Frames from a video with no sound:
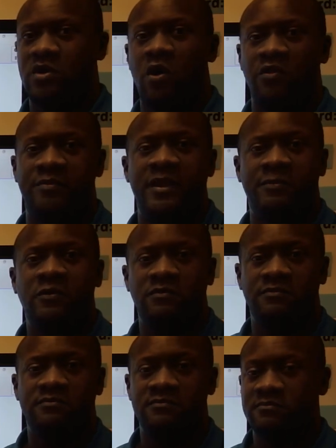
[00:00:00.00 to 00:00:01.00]
All the people.
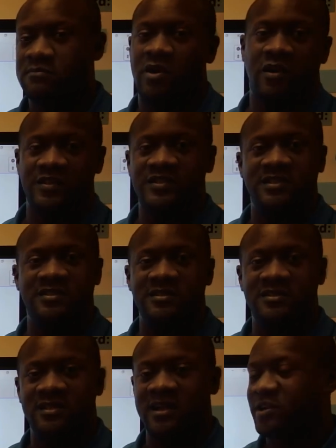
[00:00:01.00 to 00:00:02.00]
All the
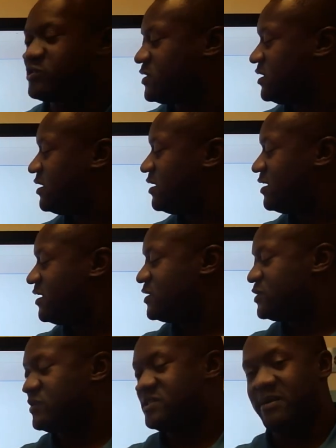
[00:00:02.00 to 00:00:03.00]
citizens of the country.
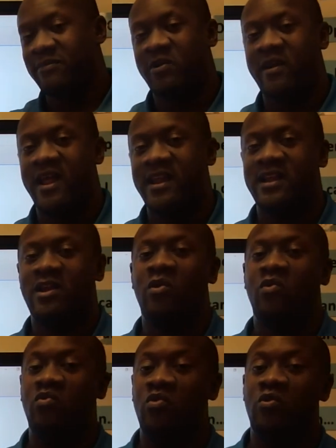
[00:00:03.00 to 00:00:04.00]
So democratic,
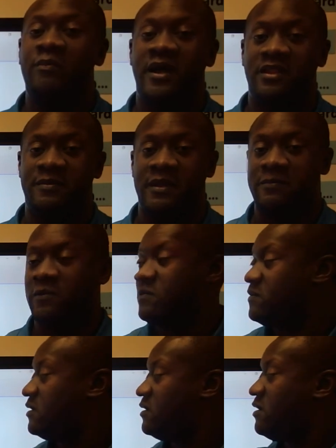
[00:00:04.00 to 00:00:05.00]
rule by the people.
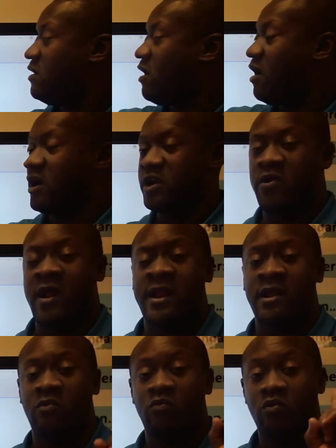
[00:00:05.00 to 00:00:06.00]

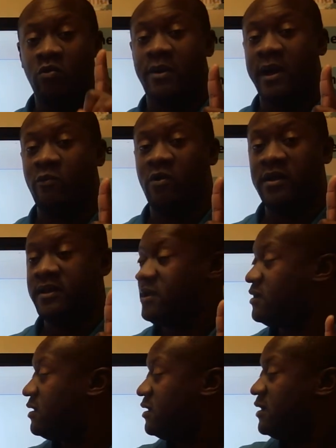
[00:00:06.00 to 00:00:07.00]
Autocratic, rule by one.
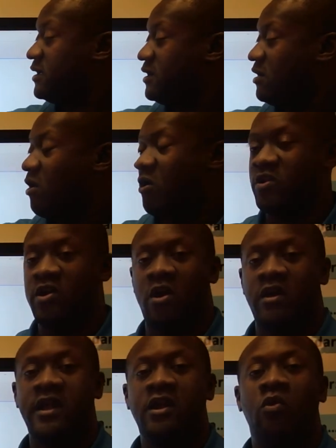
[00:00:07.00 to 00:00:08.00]

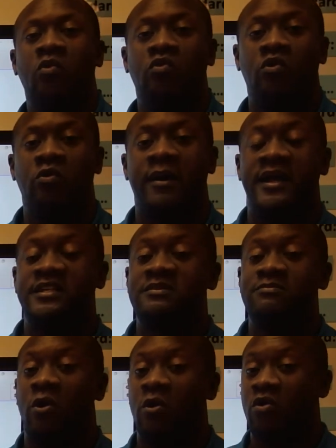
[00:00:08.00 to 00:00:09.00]
Oligarchic, rule by a
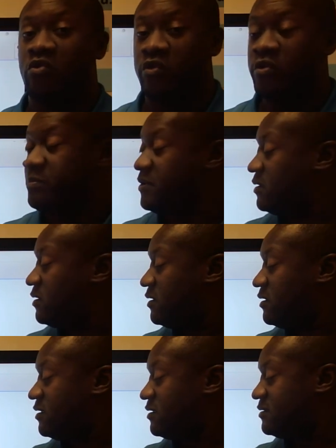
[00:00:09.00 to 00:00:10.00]
small group.
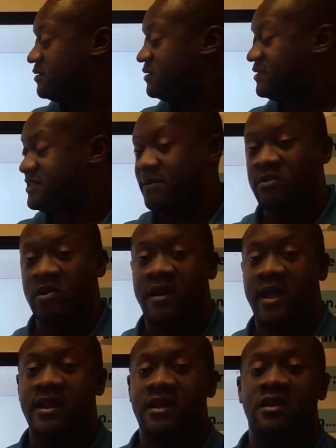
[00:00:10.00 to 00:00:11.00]

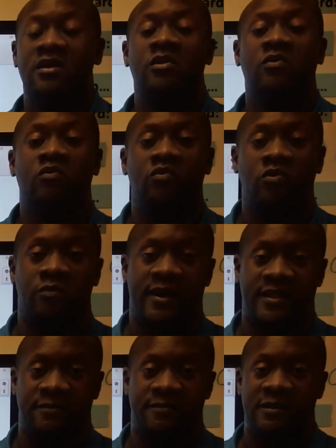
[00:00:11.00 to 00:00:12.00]
Democratic, rule
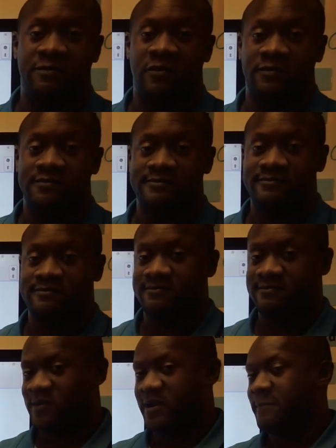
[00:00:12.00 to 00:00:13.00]
by the people.
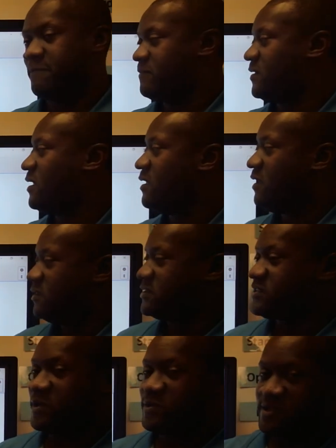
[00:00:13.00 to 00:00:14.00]
All right?
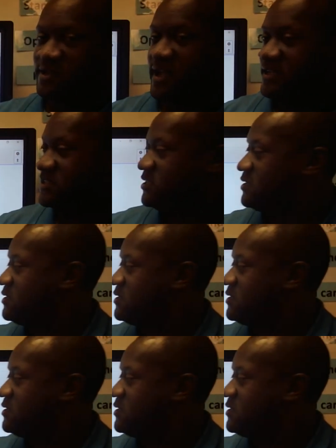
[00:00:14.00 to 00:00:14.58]
Let's go to the next